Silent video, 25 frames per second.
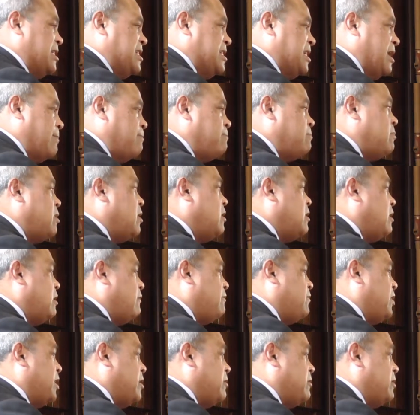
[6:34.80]
a number
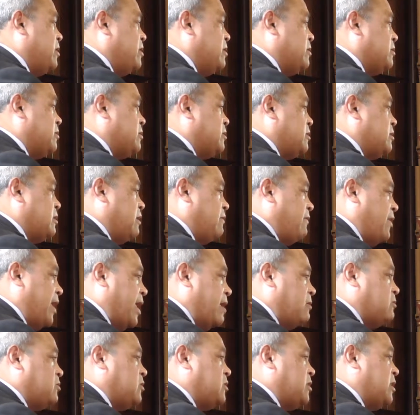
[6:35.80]
of areas, of
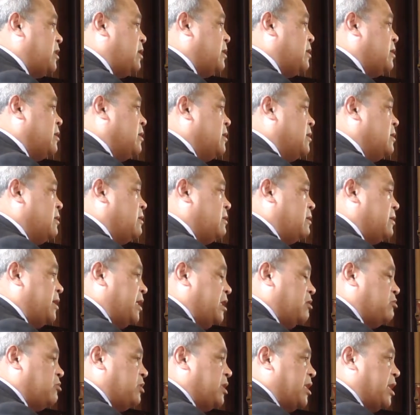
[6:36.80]
housing, on
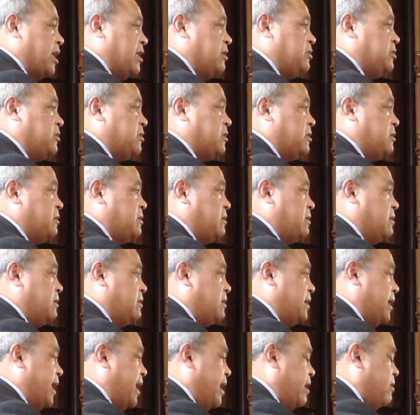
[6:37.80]
education,
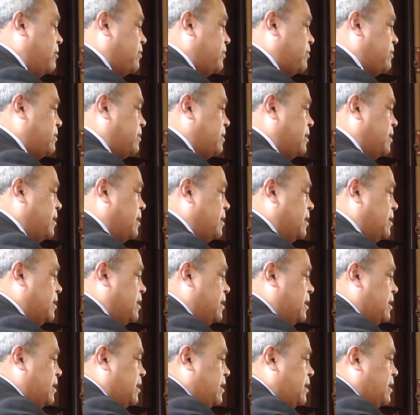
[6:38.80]
on health.
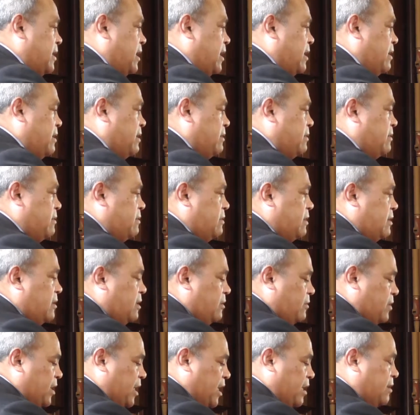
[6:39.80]
And
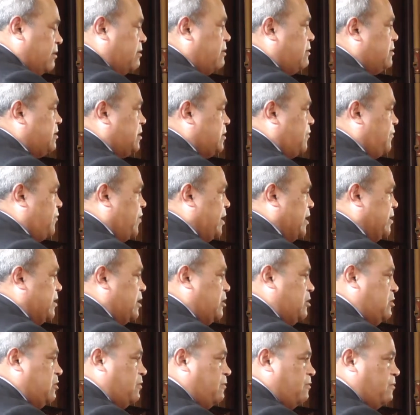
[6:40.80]
I want to acknowledge the fact
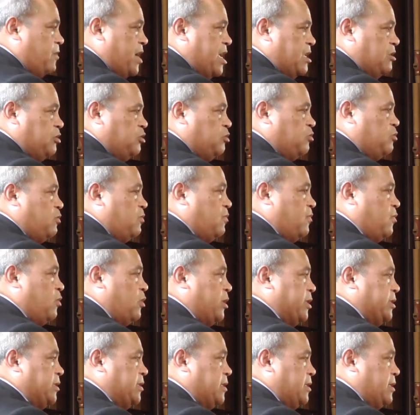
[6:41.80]
that you've raised your
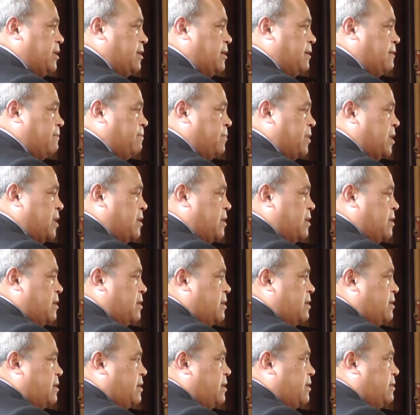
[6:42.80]
voice here.
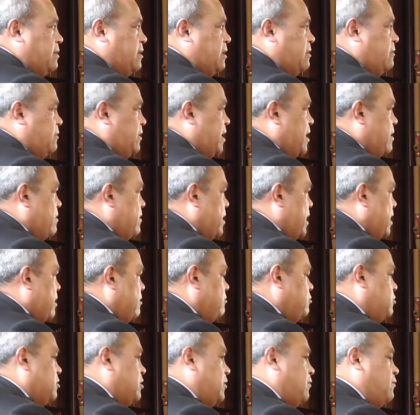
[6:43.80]
I think our
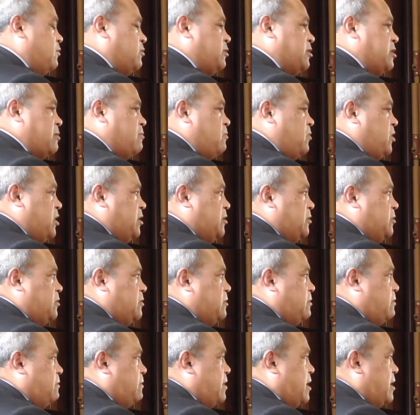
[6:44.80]
country, for some
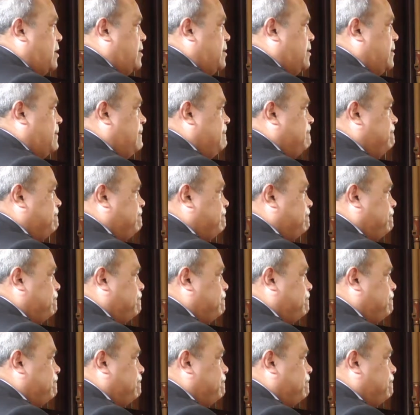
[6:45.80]
reason or other,